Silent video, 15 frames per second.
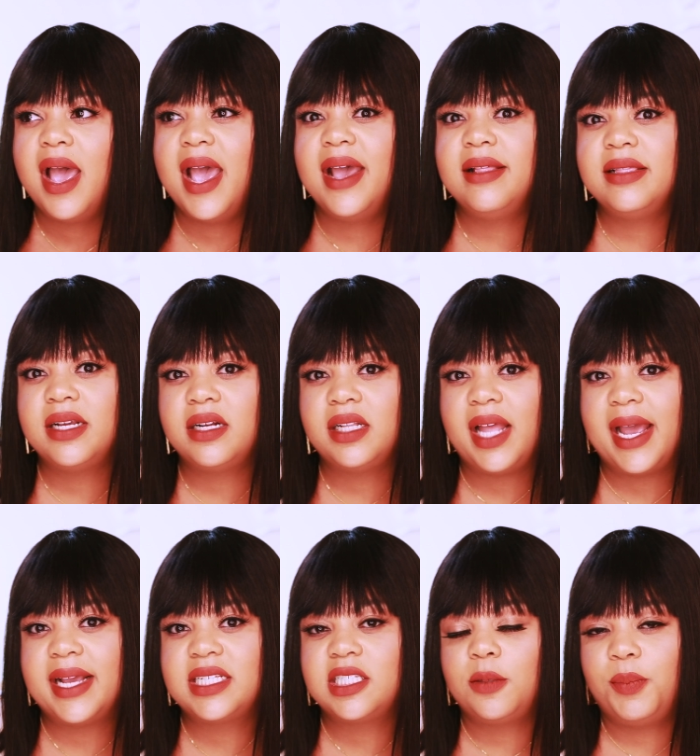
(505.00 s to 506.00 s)
and they're
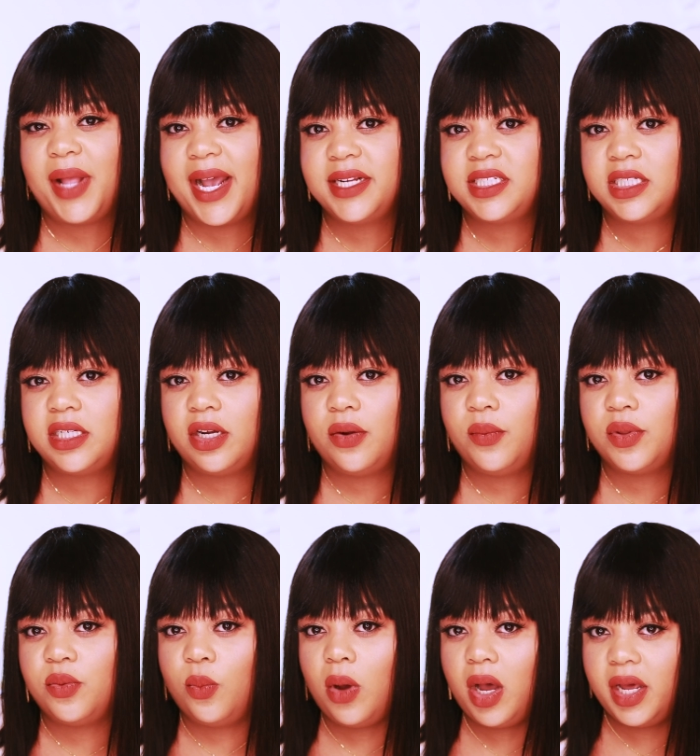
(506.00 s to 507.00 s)
like splashing her with
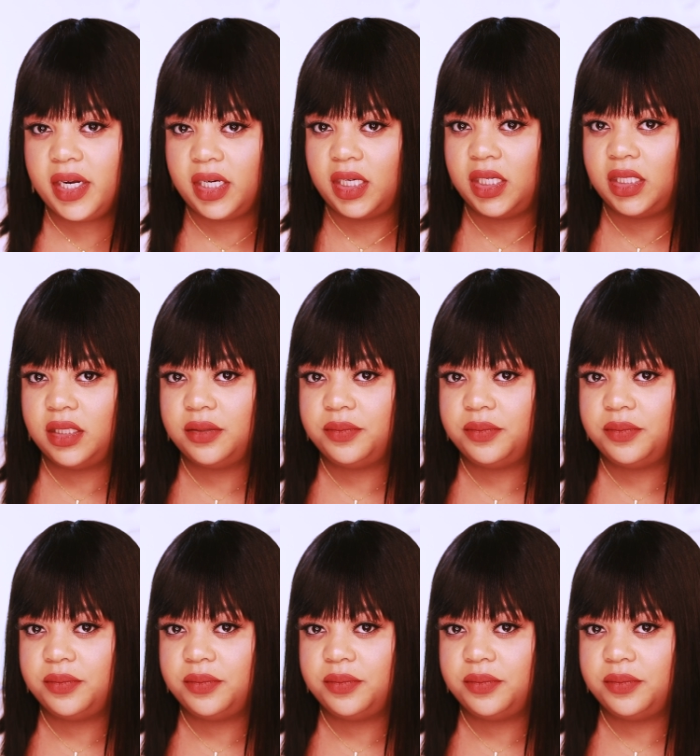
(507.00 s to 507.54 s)
water.